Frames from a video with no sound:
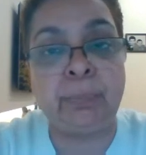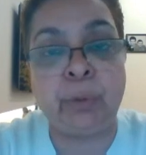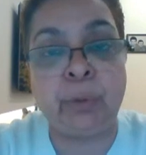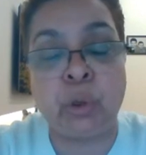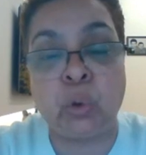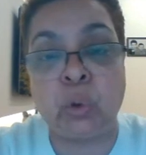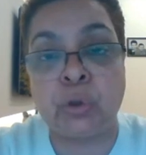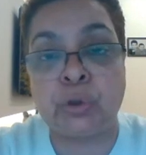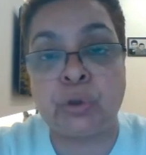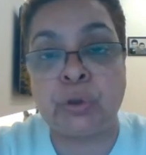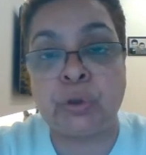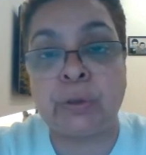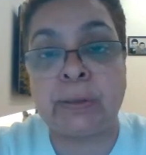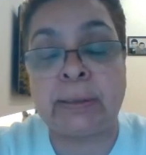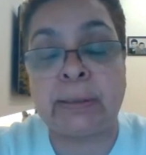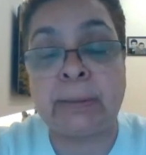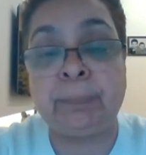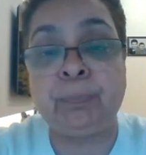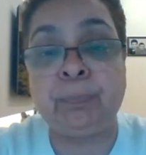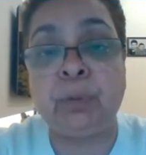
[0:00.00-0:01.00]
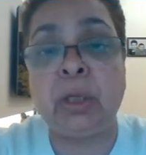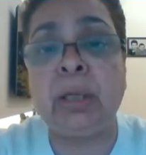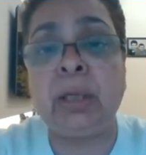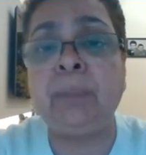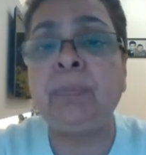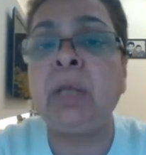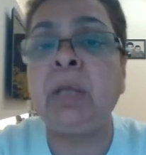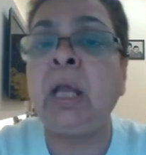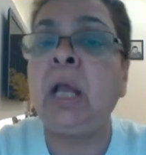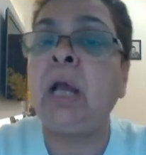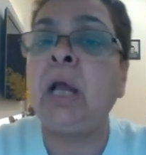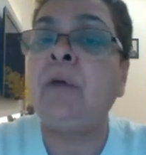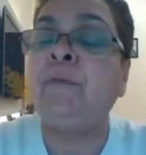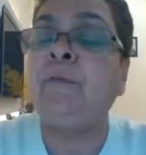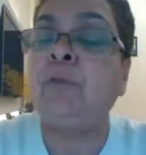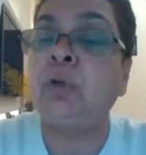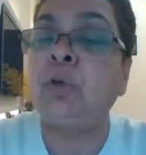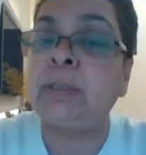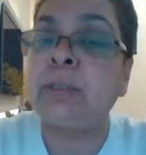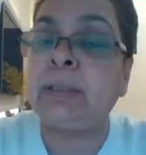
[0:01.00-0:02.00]
precautions. Okay.
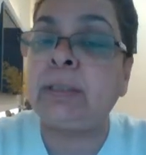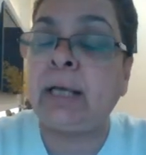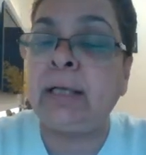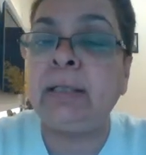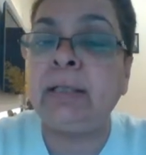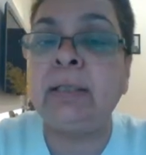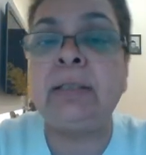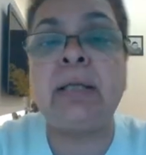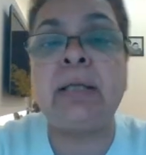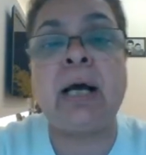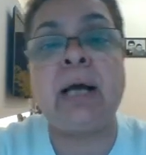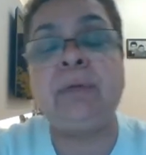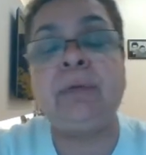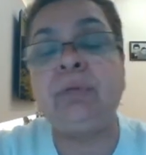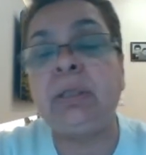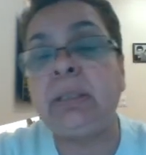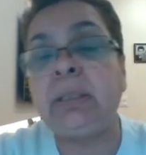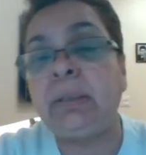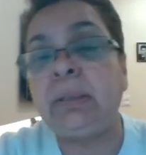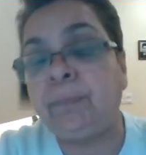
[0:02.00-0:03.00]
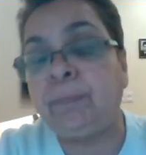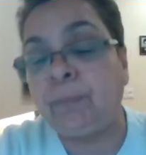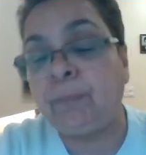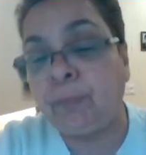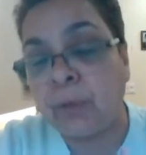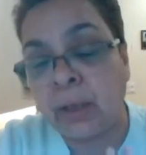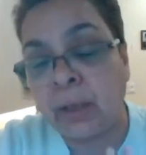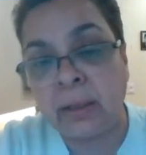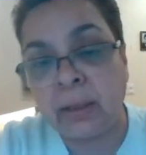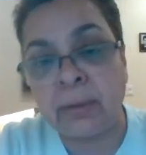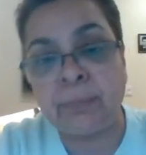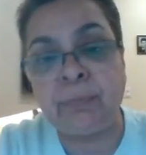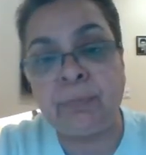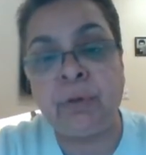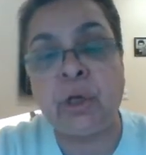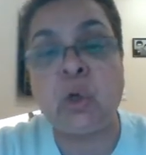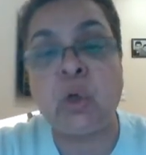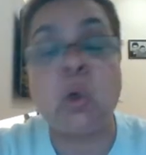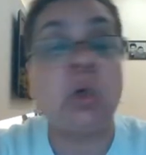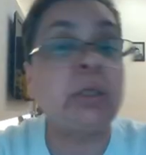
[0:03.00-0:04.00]
For standard, I will
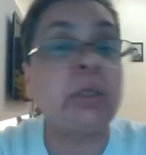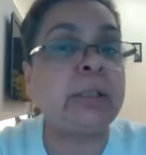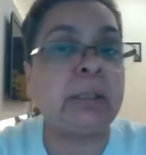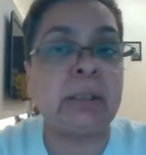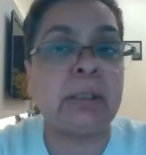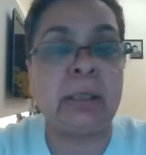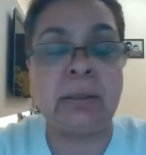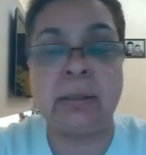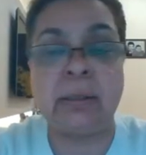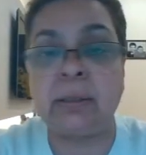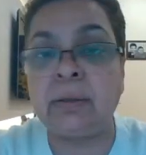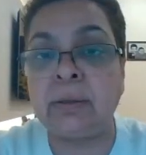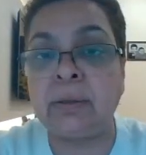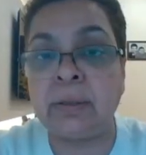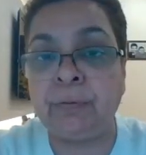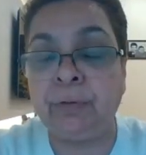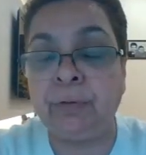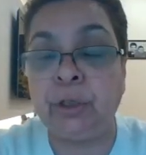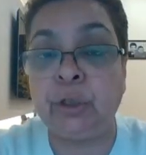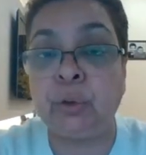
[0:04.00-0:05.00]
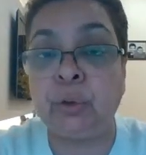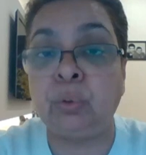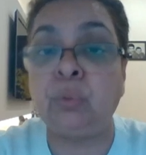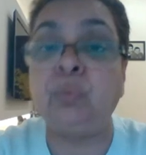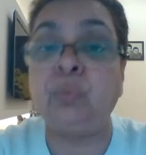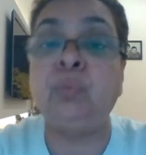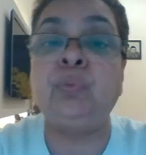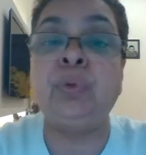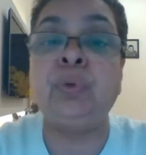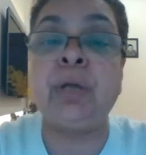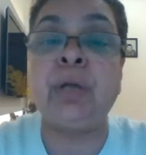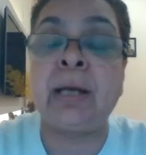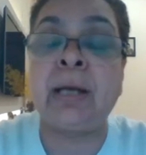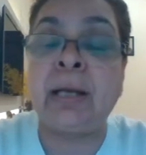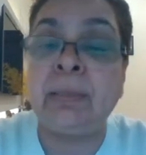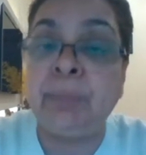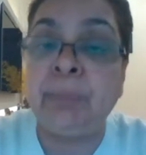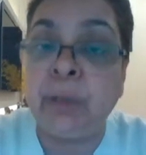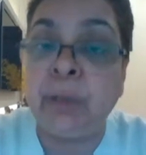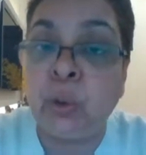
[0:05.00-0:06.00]
record another video where
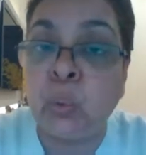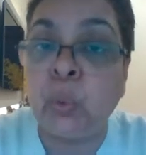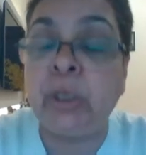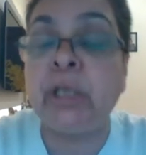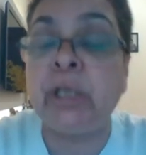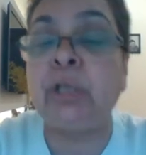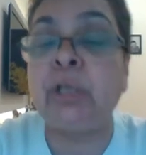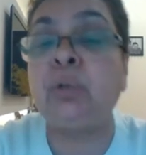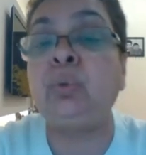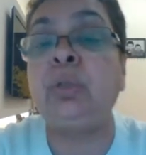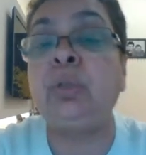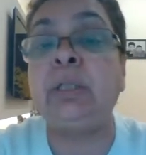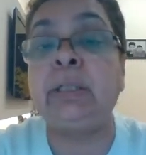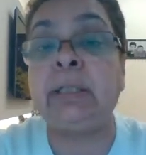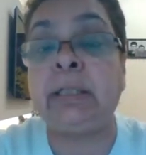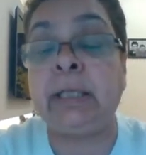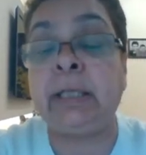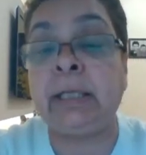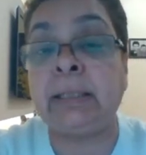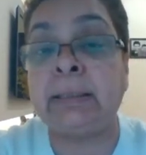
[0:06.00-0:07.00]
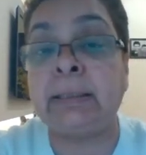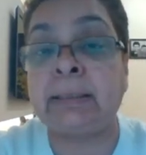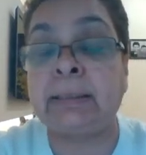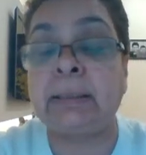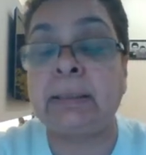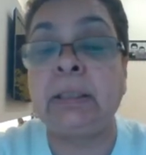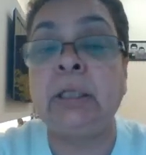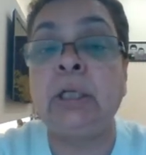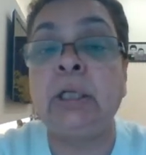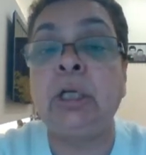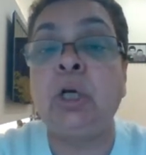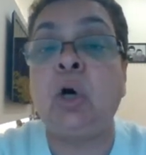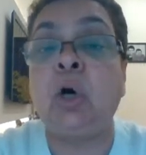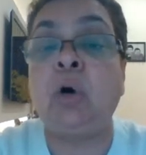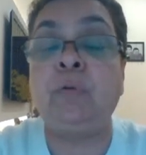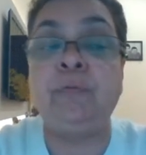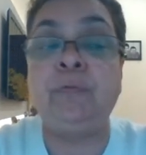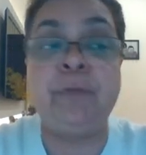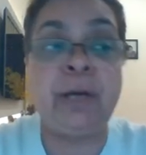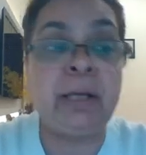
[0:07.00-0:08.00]
I'll be going into the details
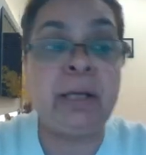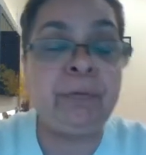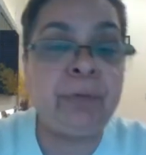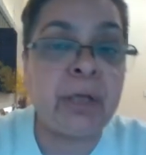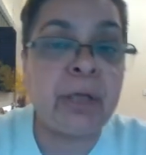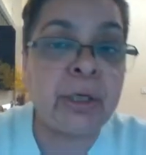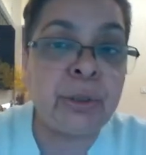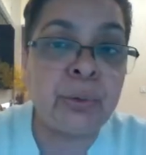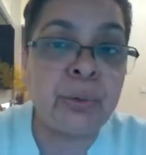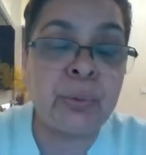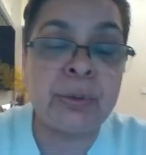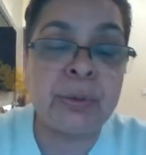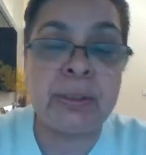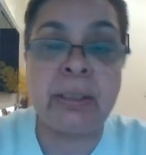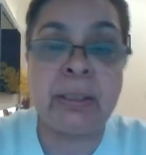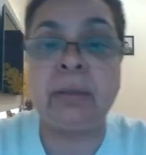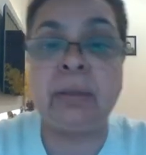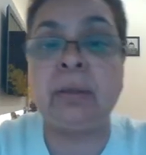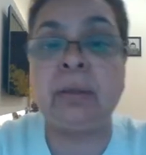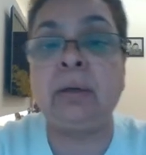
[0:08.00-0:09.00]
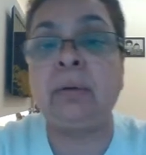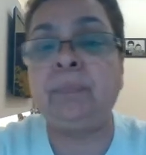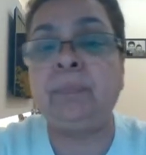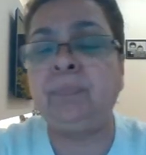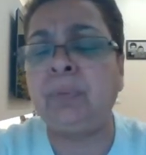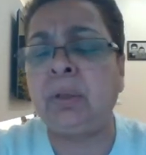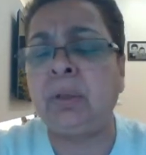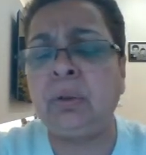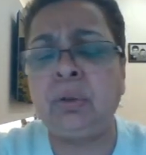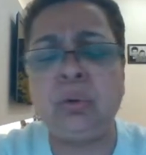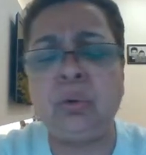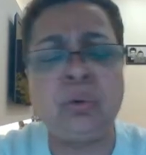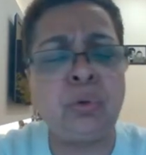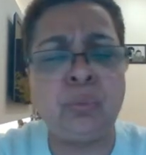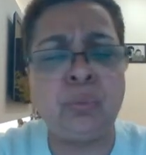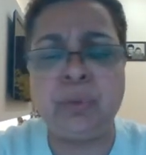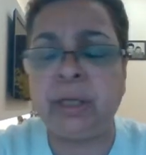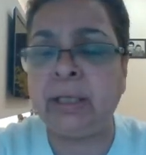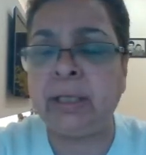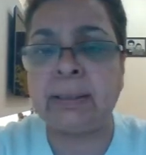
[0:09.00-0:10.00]
of where we are using the
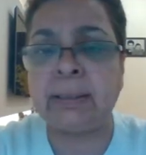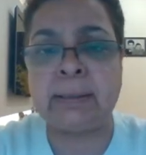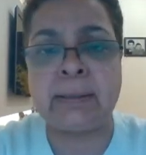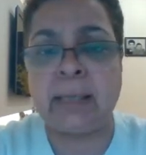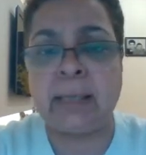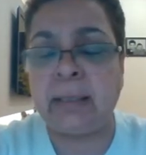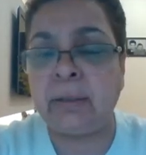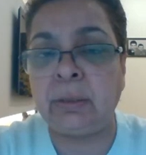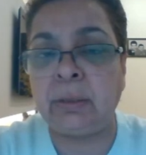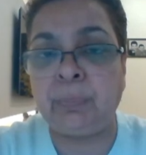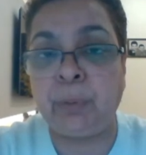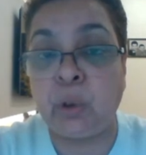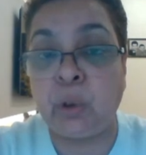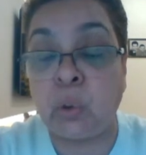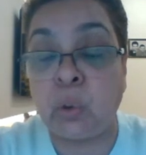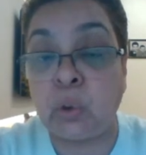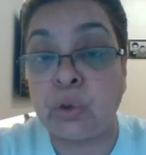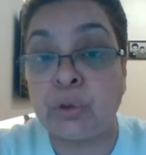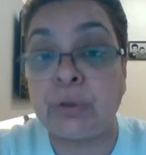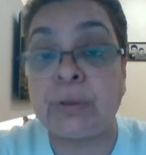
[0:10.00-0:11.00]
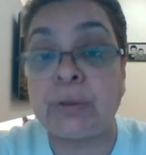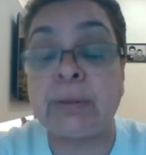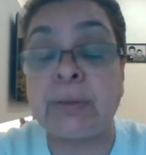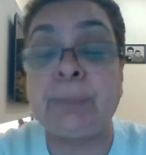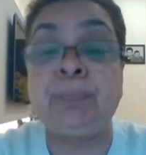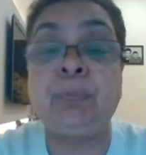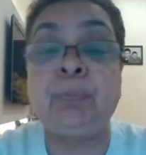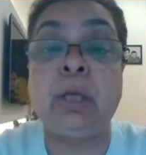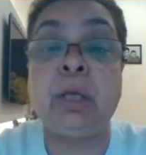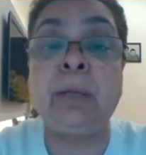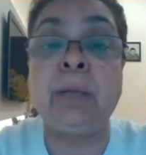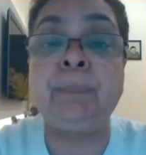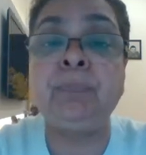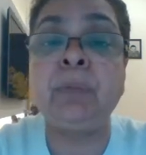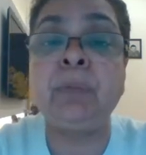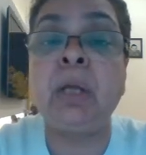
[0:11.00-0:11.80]
various standard precautions. Okay,